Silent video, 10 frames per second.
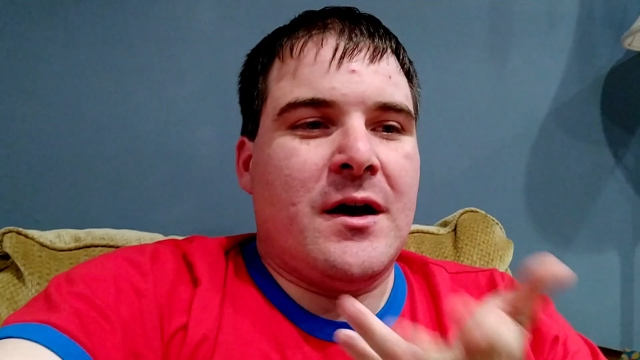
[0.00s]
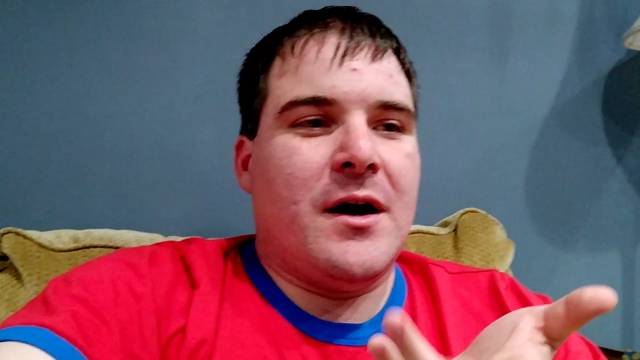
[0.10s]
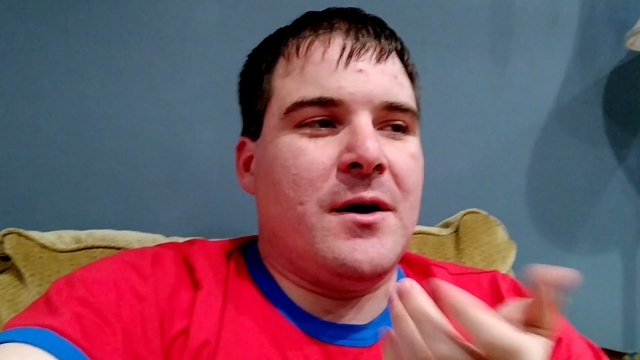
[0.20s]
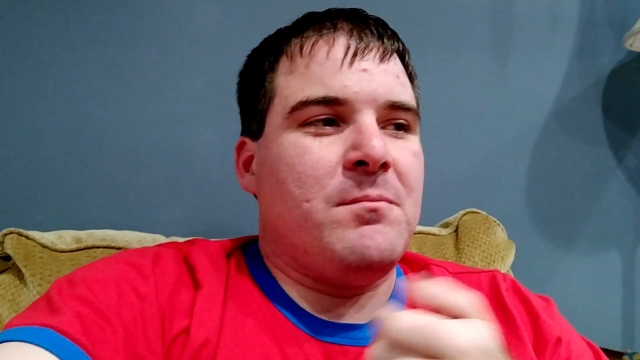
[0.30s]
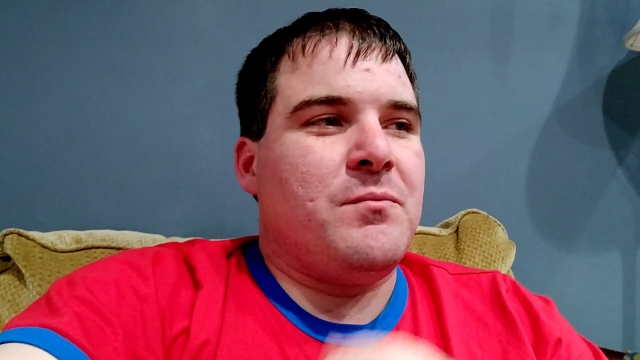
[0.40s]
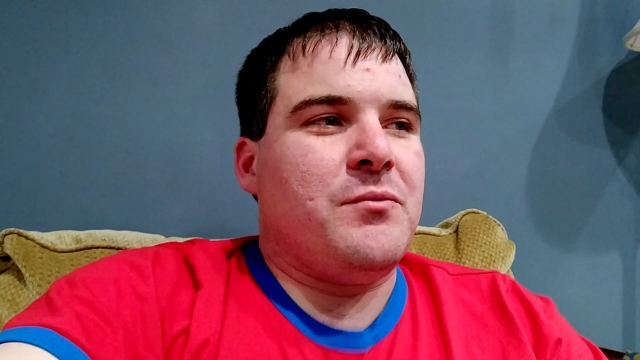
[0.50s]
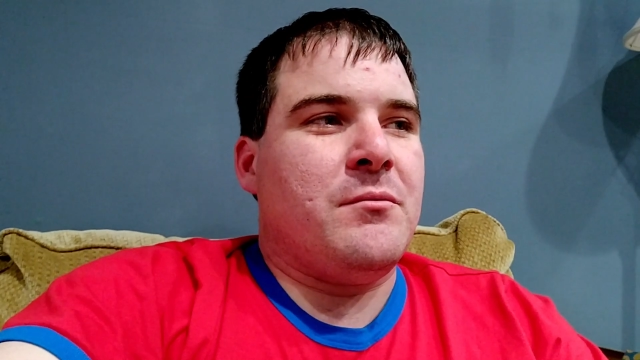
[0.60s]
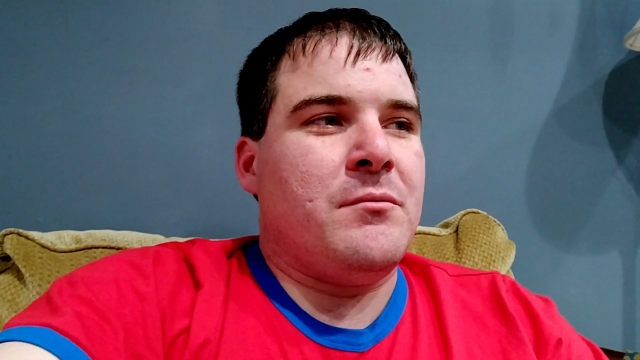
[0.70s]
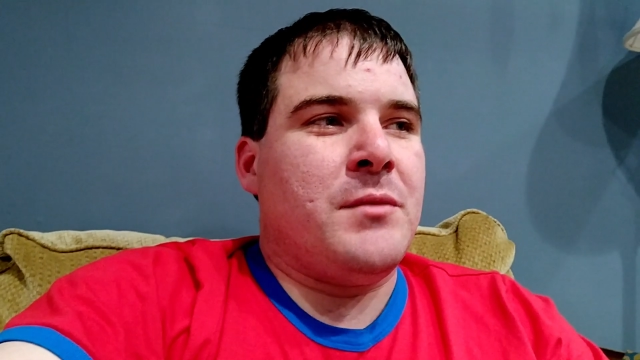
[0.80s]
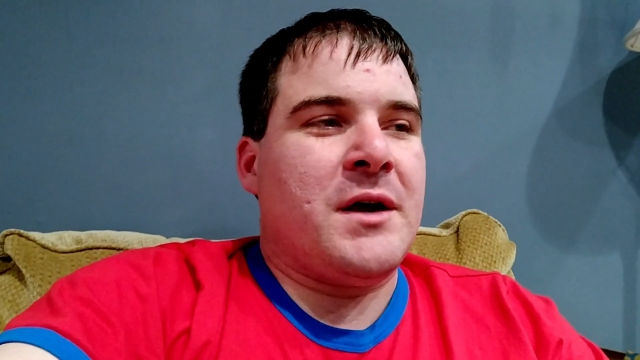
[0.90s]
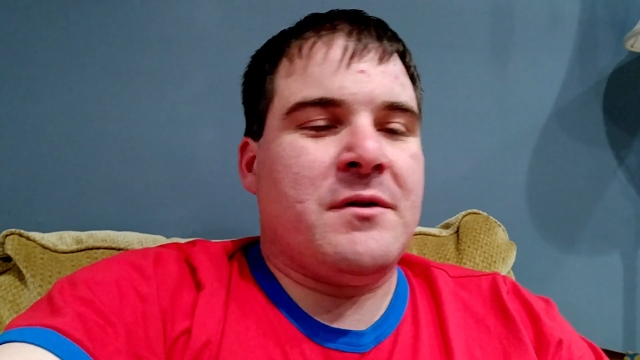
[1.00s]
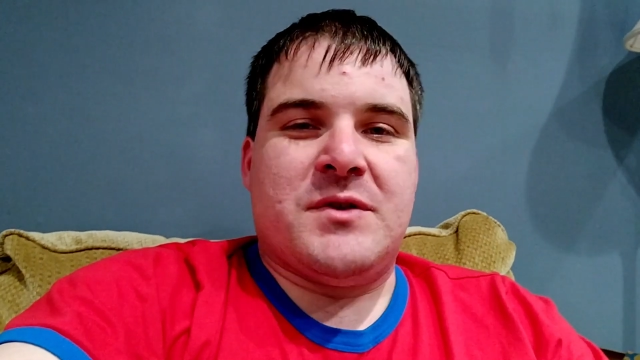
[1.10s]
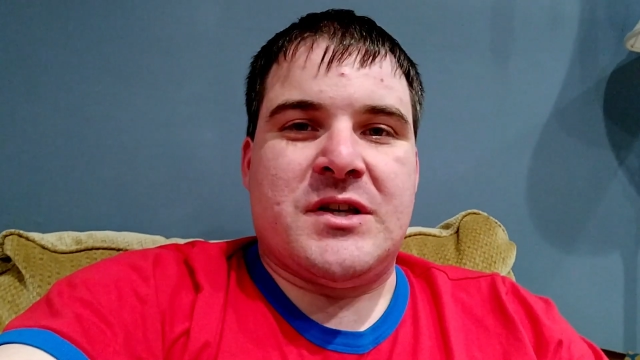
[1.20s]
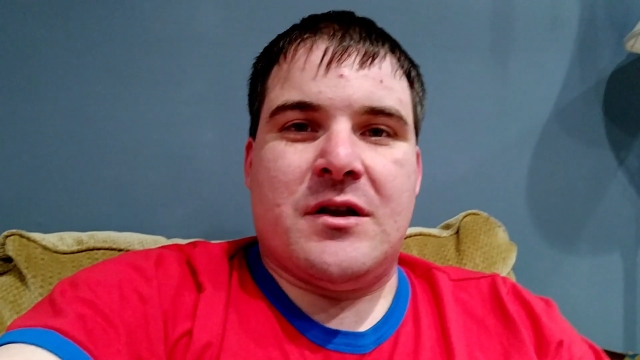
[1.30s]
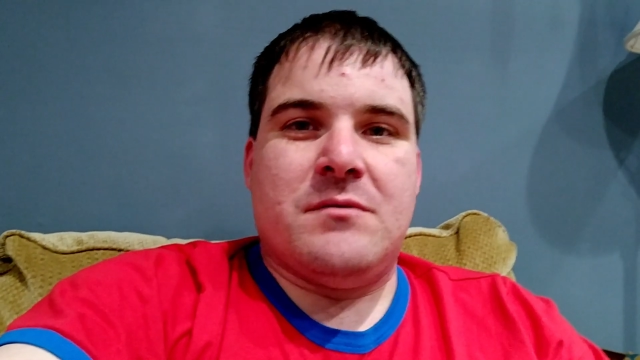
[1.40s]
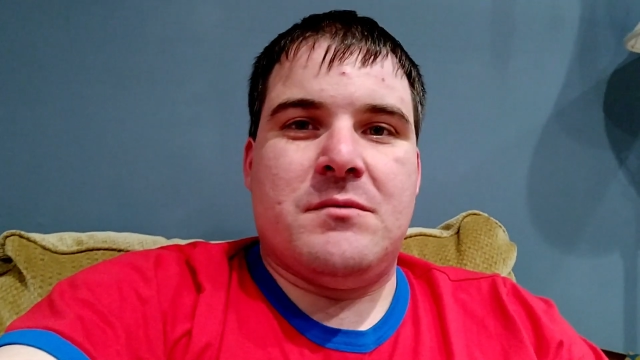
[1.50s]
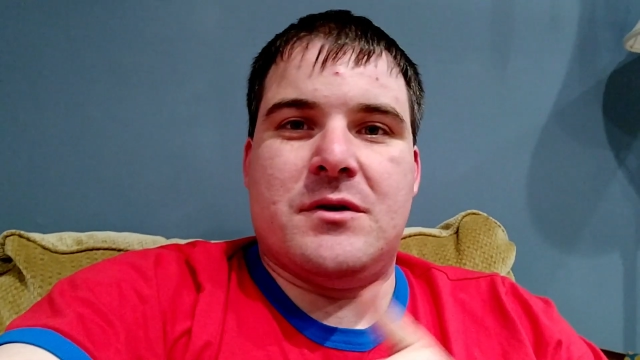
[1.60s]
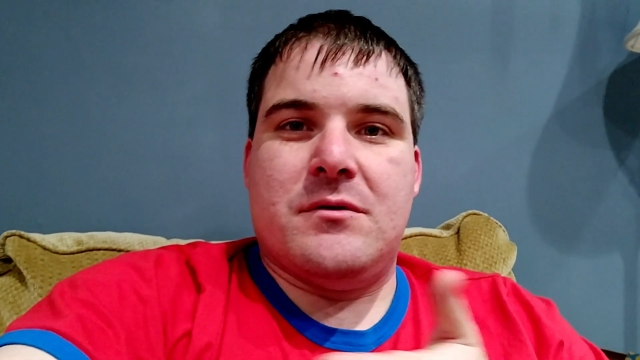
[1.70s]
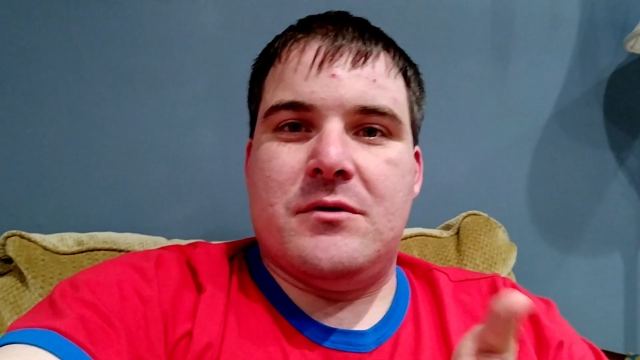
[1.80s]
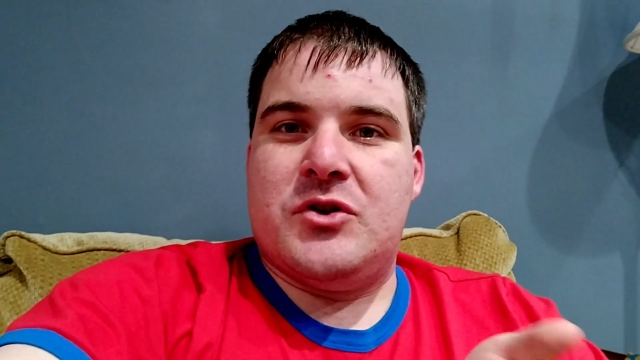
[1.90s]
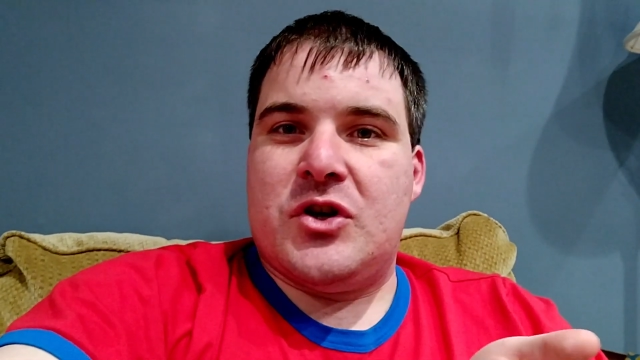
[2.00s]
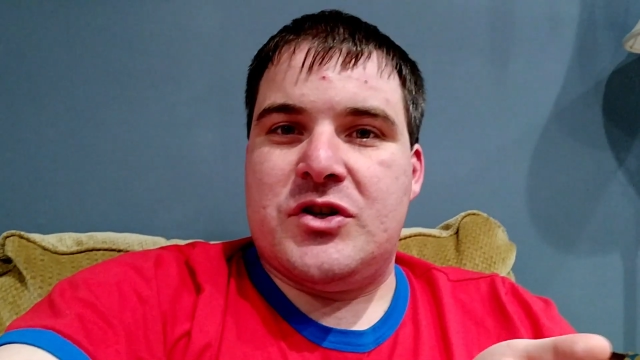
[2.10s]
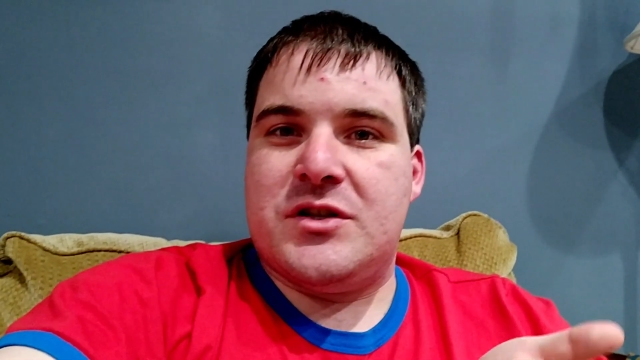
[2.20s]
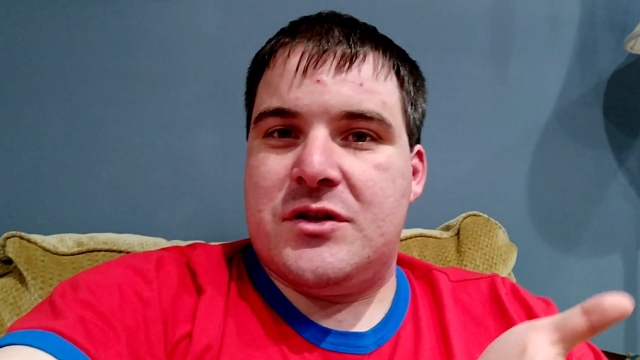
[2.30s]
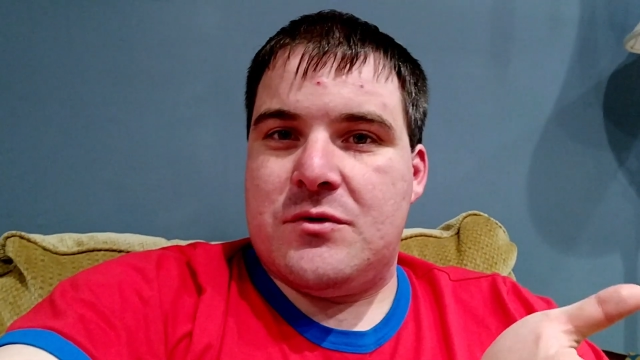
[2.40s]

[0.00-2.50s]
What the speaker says: My son judges